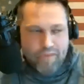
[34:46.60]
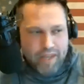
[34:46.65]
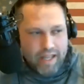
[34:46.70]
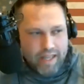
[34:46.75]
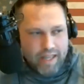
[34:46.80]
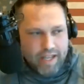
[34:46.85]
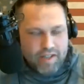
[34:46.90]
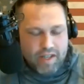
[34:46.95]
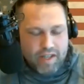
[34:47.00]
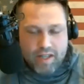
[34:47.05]

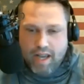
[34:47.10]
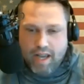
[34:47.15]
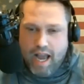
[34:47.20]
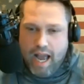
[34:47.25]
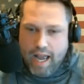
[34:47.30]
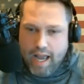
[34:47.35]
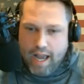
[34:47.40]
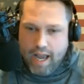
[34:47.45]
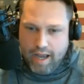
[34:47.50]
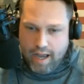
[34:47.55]
listen,
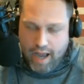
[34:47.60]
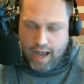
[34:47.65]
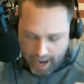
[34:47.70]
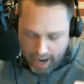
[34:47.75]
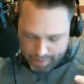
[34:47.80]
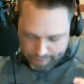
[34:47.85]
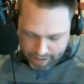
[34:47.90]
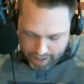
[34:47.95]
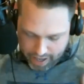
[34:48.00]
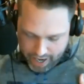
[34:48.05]
I
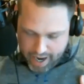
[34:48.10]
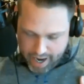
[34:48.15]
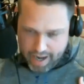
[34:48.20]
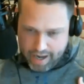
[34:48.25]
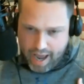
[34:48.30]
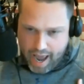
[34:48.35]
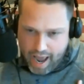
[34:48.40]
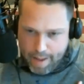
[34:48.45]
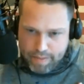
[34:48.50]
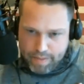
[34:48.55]

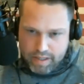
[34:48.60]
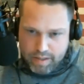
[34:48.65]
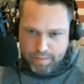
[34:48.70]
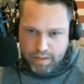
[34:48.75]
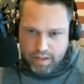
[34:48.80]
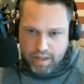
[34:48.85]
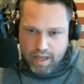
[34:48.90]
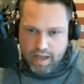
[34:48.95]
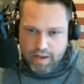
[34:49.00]
happen to believe.